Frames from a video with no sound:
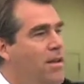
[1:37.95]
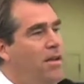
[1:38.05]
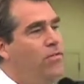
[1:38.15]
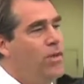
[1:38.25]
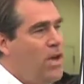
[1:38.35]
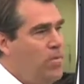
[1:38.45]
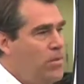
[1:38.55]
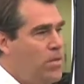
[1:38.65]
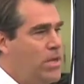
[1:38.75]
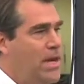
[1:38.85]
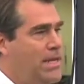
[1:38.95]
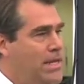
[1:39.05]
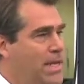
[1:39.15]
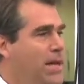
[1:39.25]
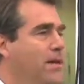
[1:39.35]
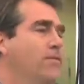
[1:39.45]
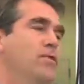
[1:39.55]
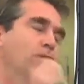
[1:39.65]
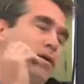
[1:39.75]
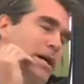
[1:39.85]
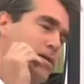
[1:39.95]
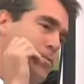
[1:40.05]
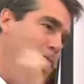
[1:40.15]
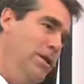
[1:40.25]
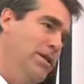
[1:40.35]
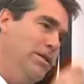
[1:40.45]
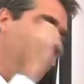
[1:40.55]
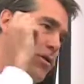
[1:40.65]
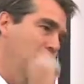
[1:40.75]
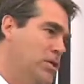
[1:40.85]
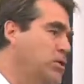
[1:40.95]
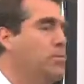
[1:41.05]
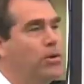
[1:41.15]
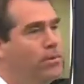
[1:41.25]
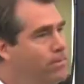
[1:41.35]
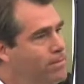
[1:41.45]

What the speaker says: If you come in with an idea, it's immediately questionable.